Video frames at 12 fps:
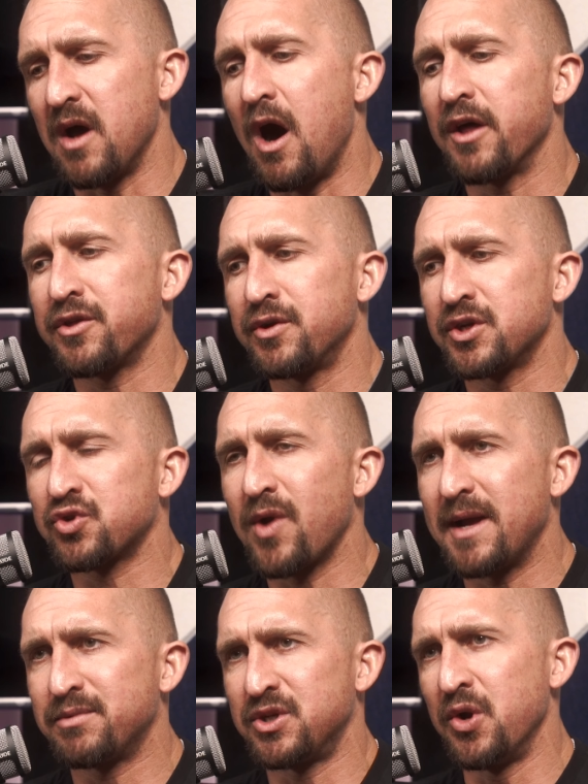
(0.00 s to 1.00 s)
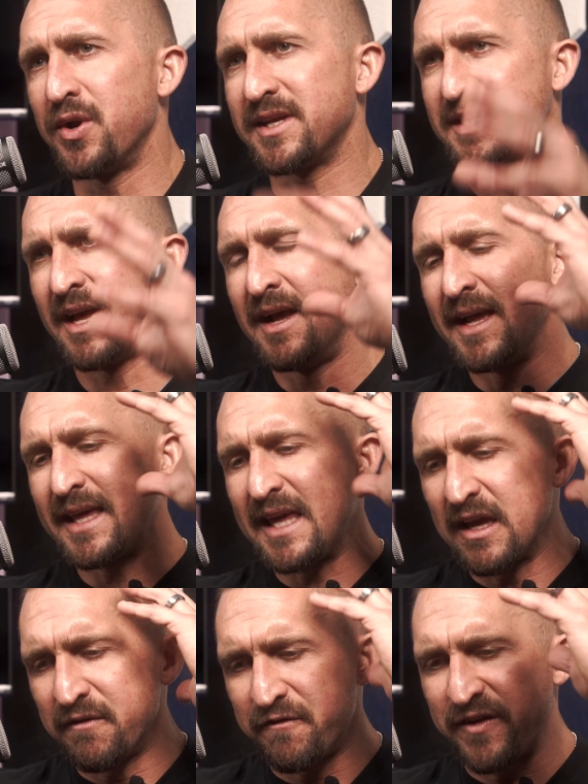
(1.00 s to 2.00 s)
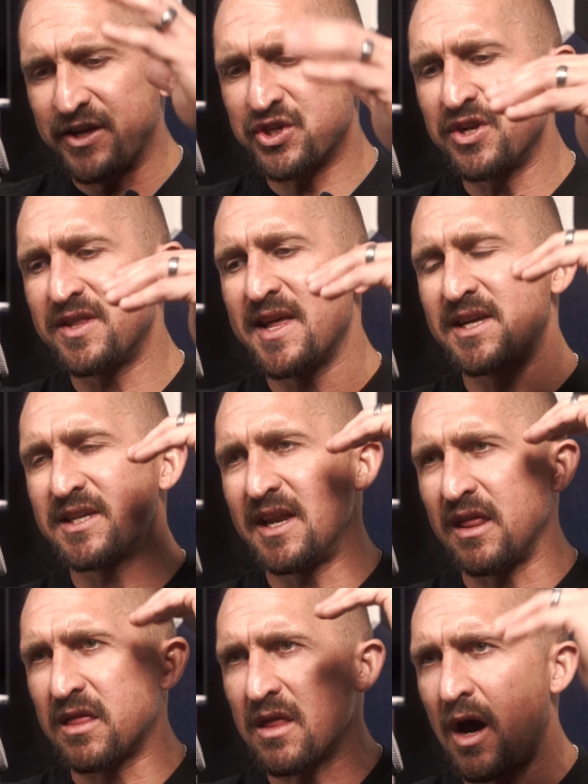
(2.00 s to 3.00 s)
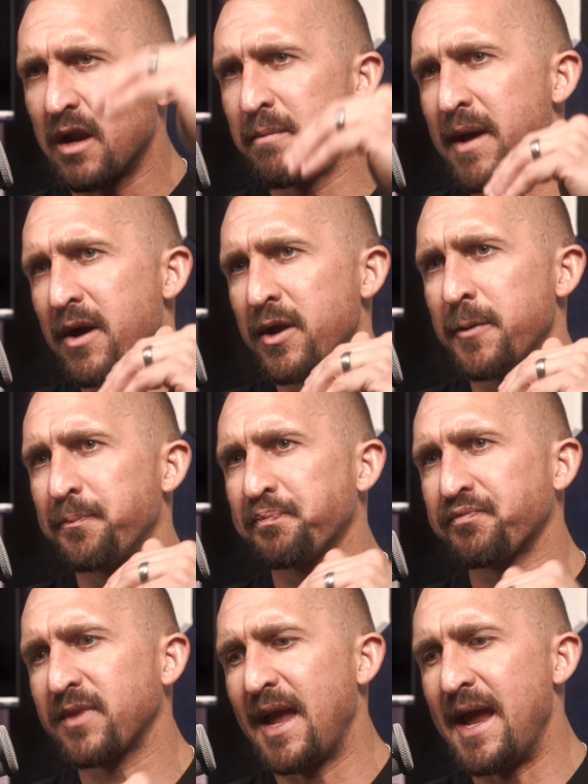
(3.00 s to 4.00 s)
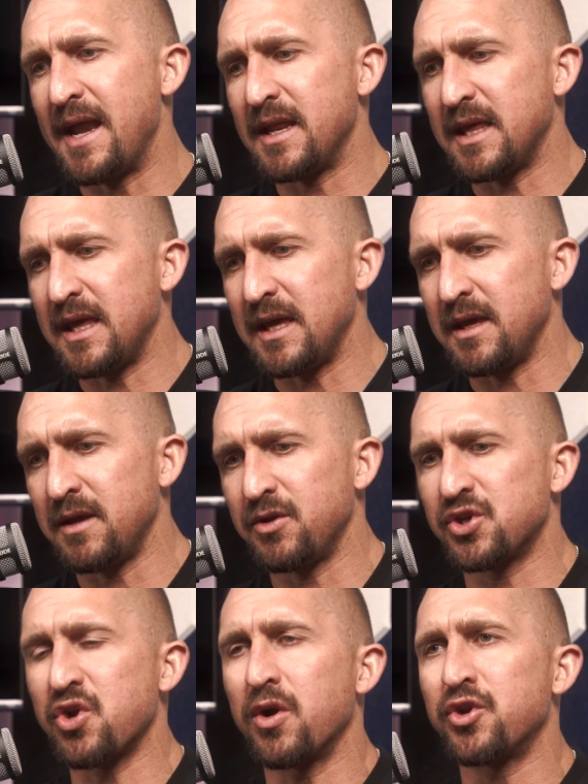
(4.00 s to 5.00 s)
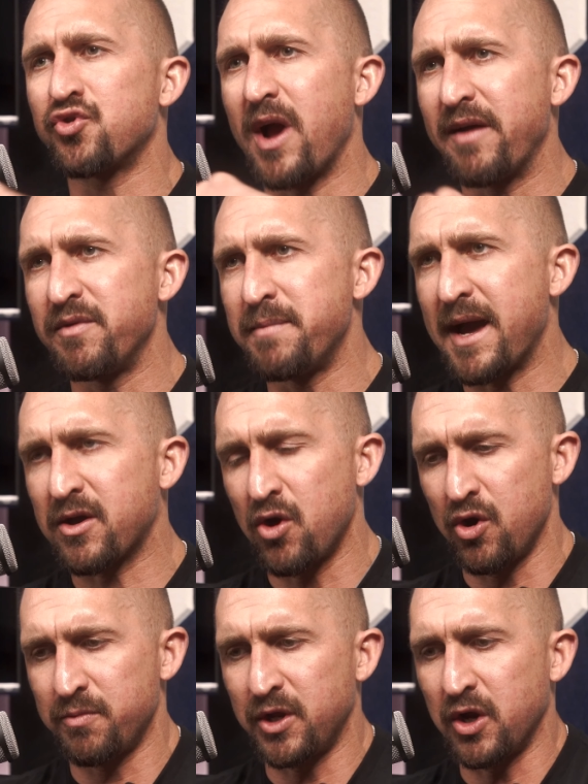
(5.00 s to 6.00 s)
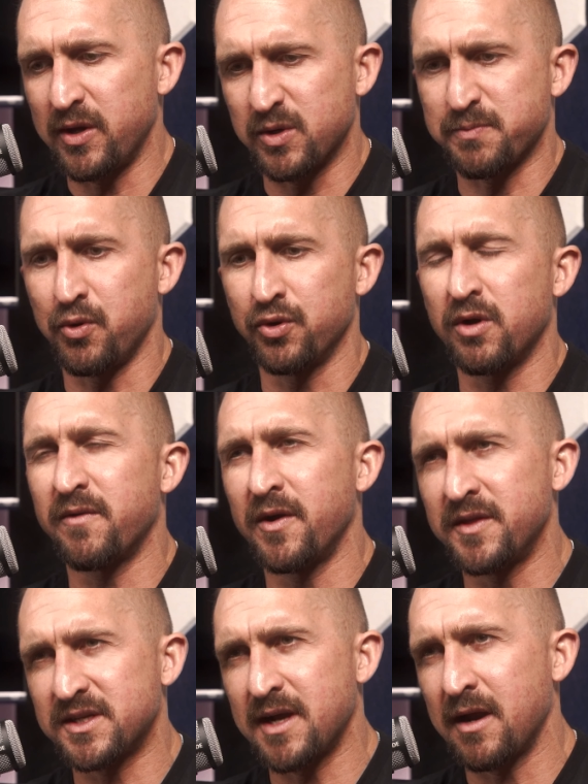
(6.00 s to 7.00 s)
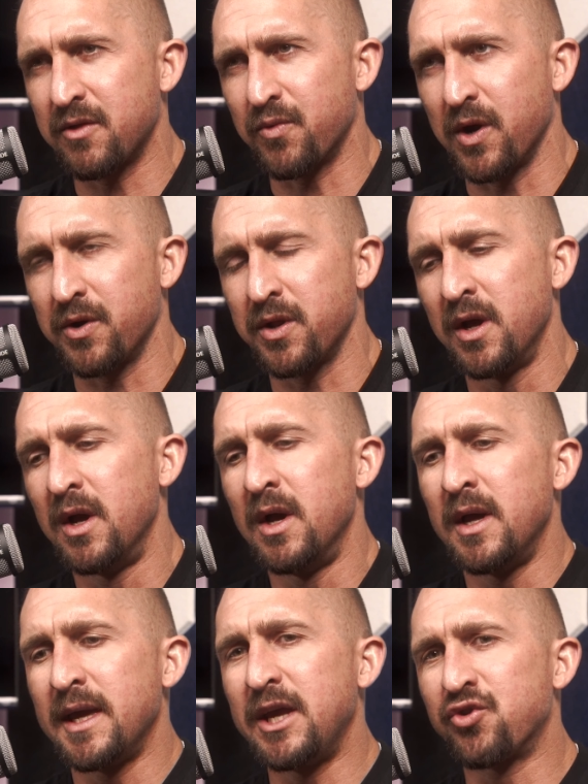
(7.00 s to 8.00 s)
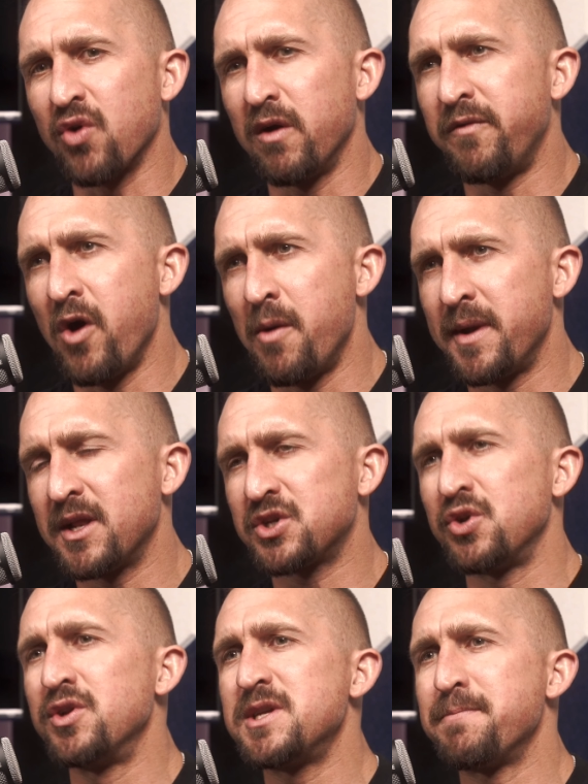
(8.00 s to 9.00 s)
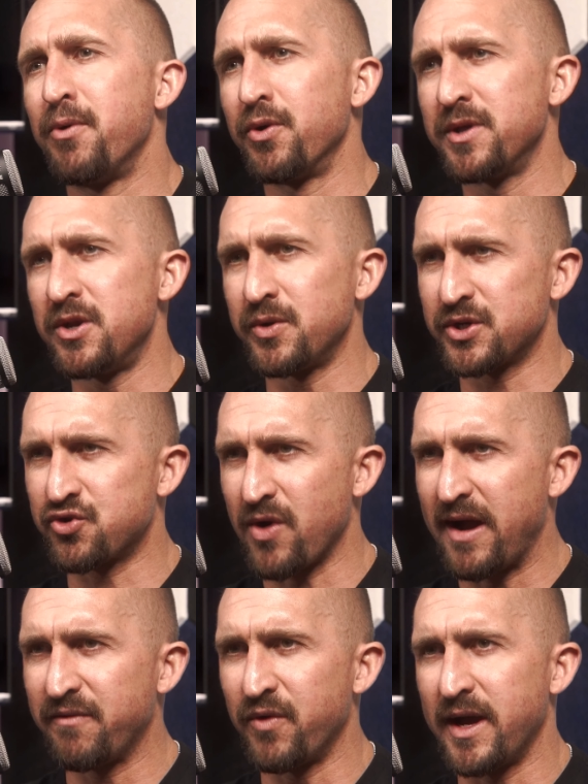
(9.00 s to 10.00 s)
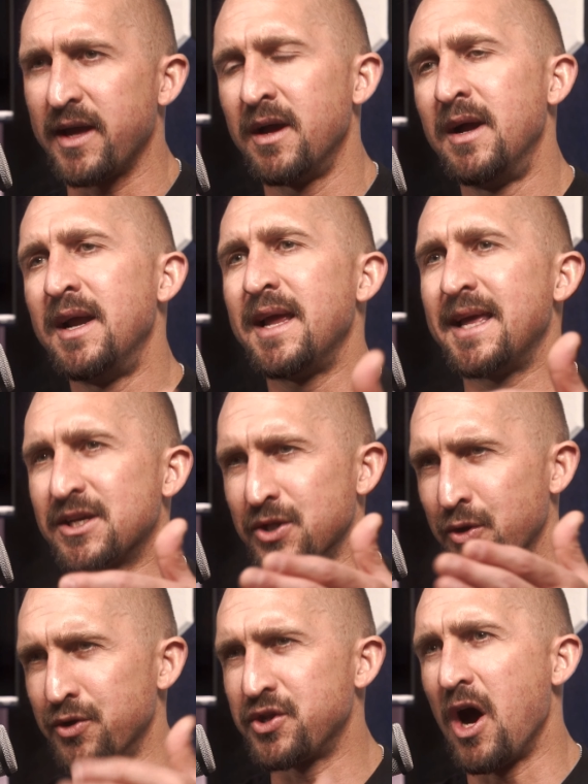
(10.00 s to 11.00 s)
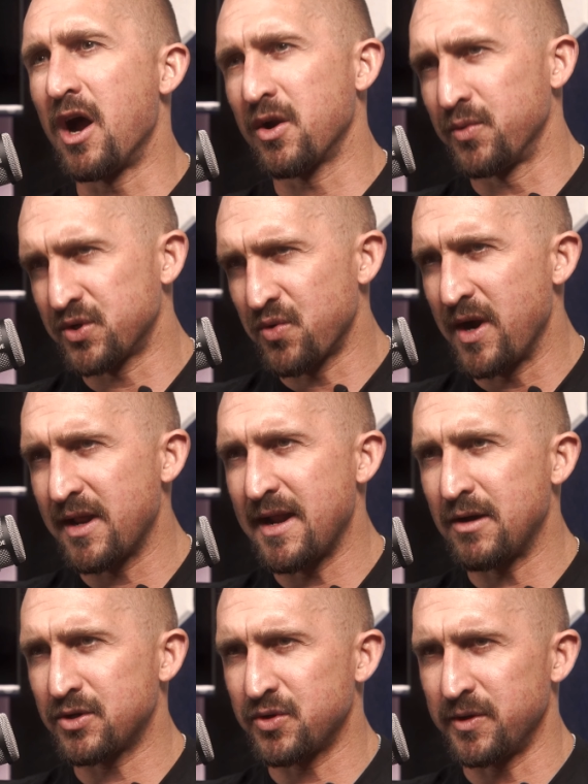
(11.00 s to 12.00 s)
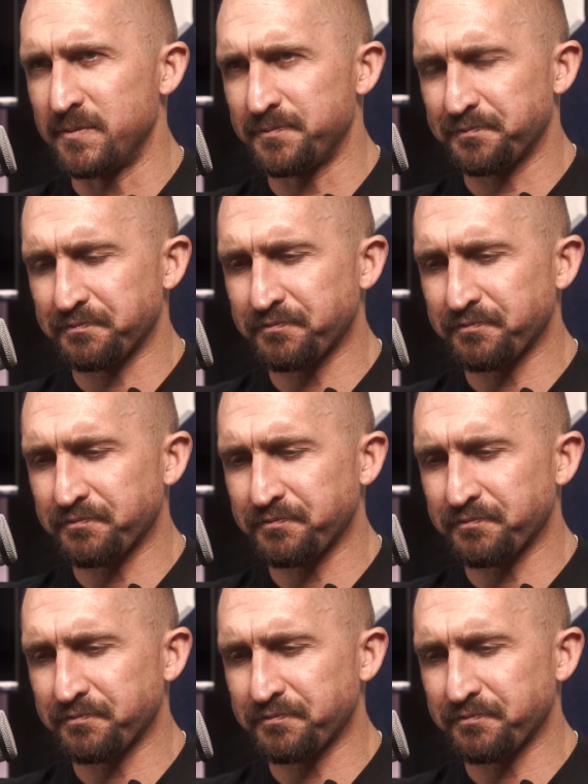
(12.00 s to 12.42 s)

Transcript: the author describes doing is he envisioned this and he thought about it and he started driving back home. You know, he was pulled over on the side of the road. He drove home and as soon as he pulled into his driveway, his little daughter was running out to him.